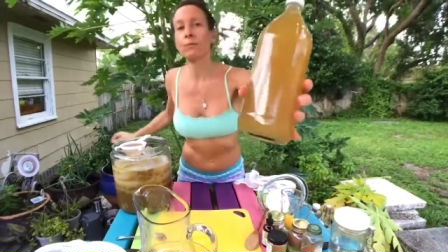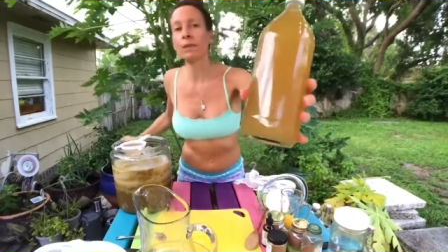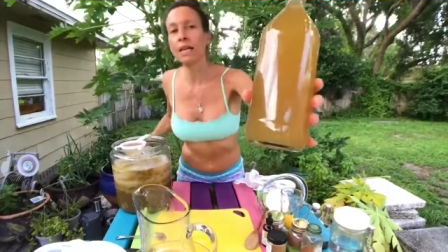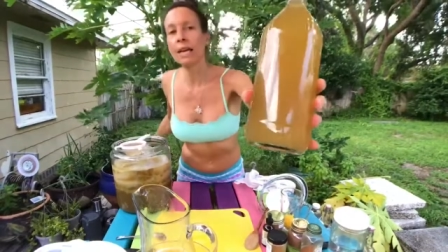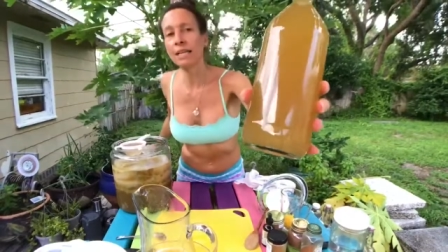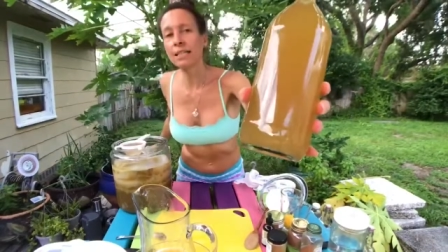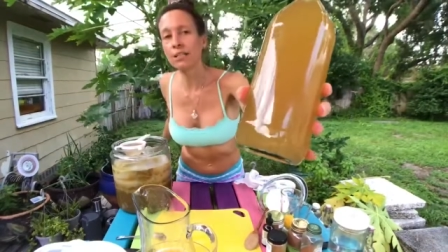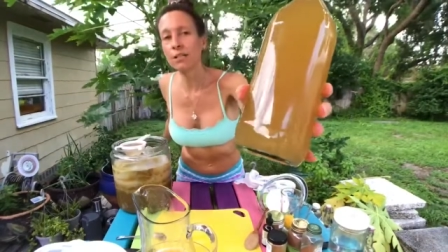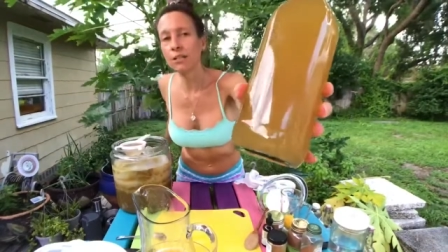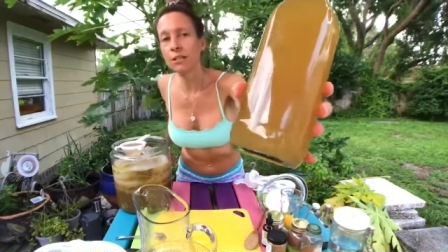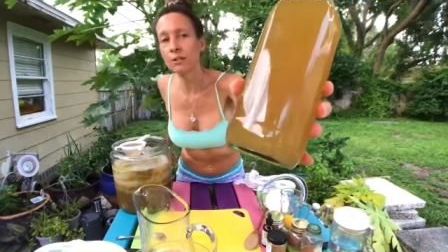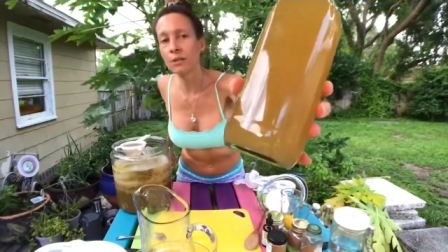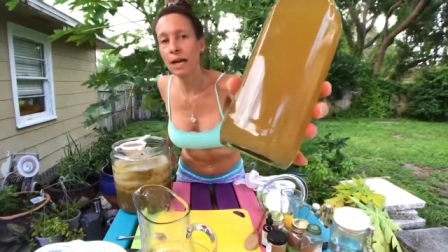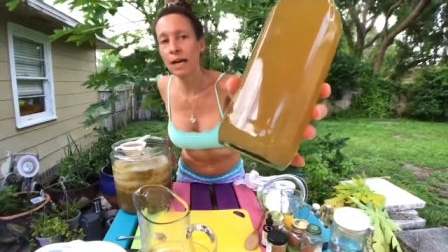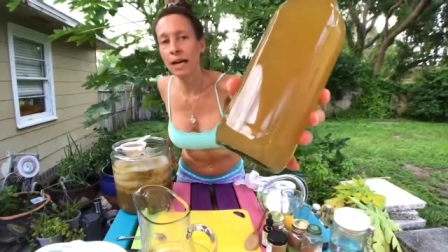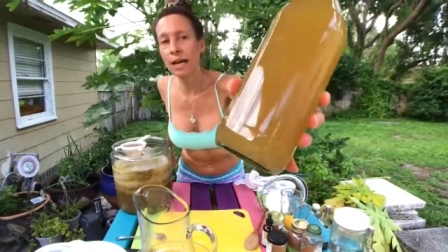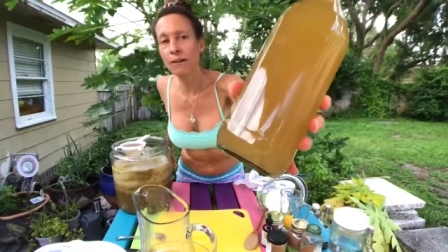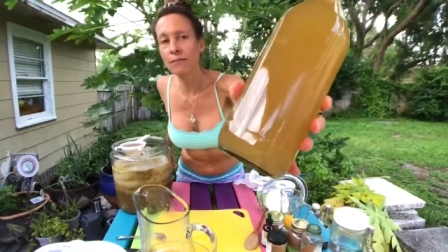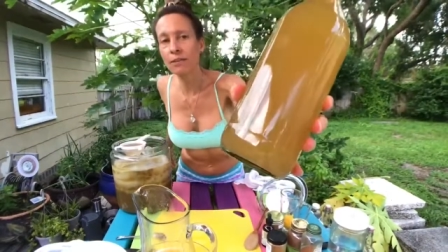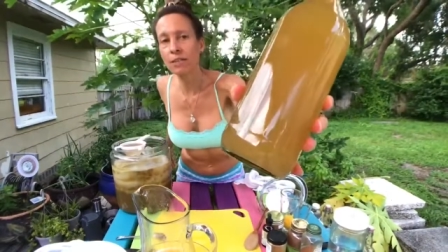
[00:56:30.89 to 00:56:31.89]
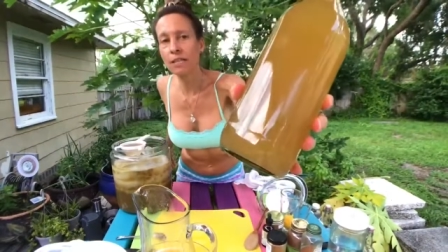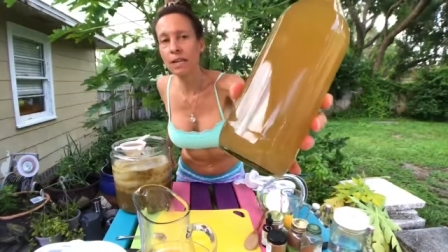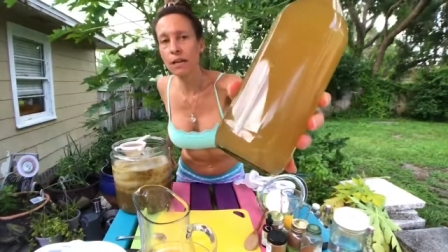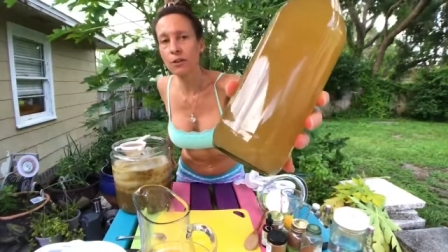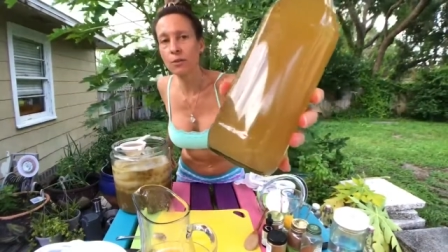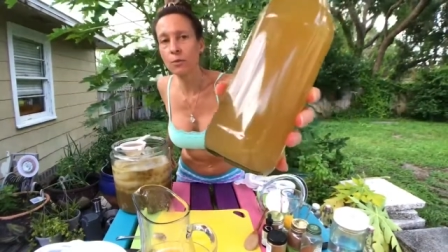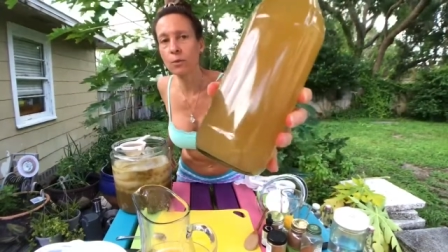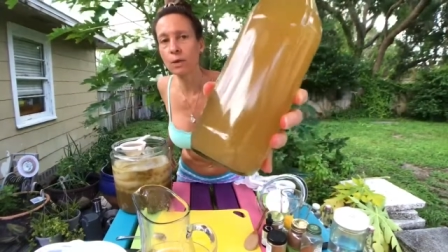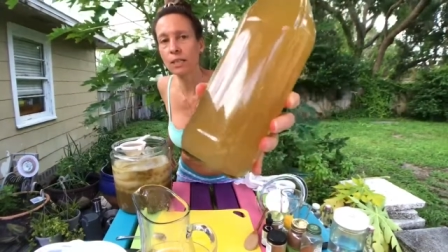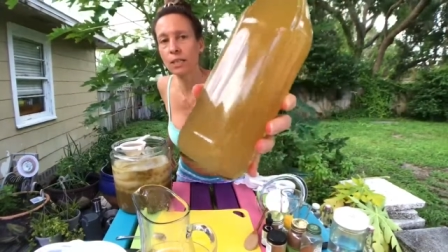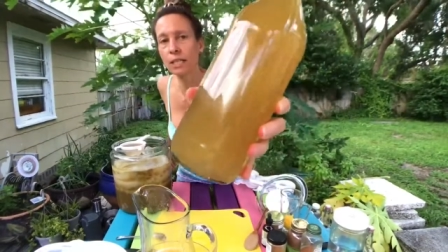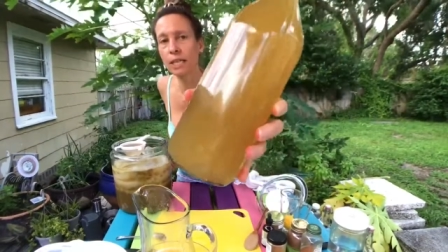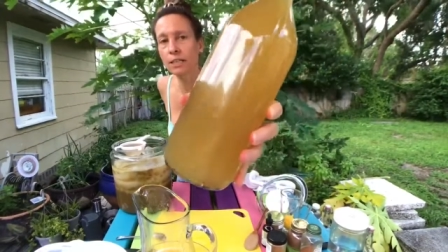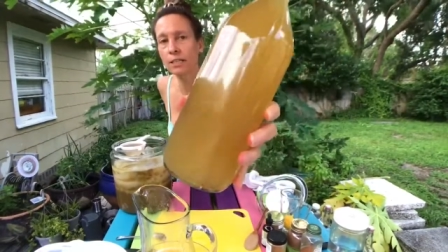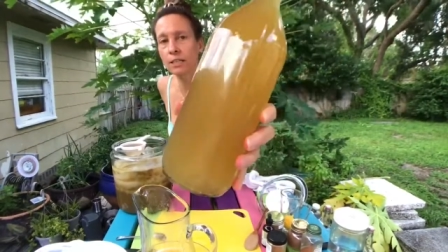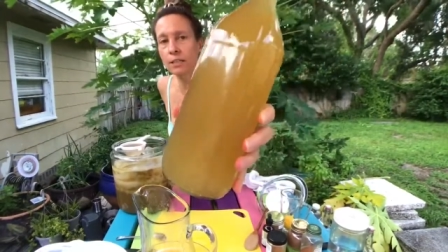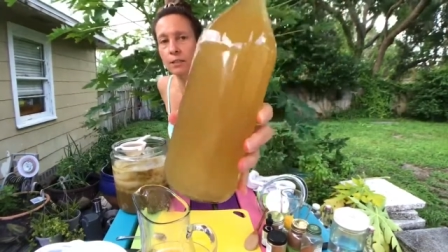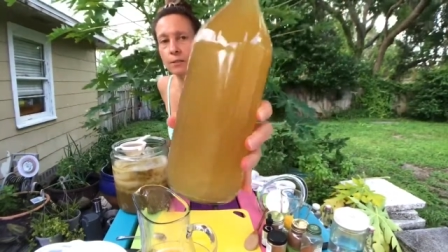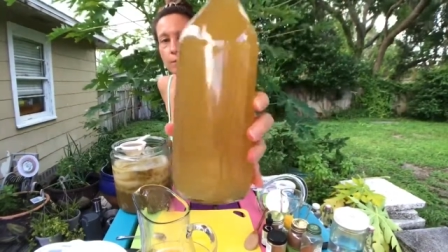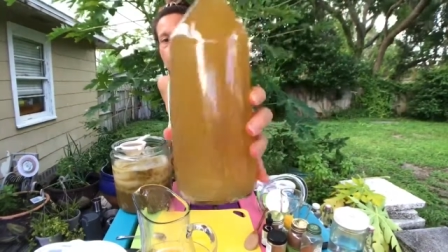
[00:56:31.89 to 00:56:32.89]
when I do, I have another one that I
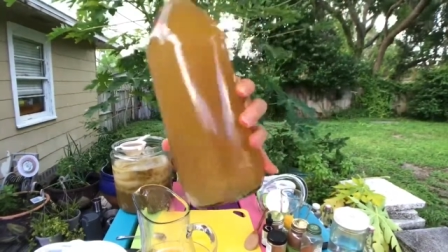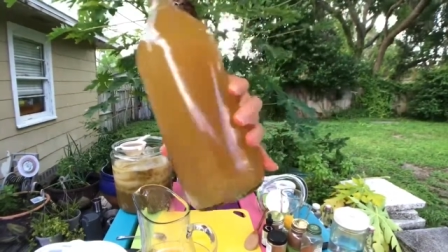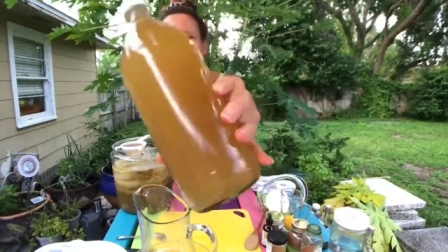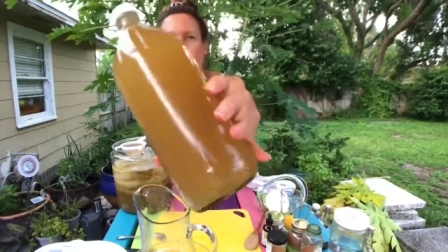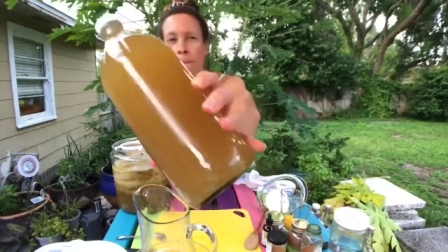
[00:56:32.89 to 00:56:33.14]
do.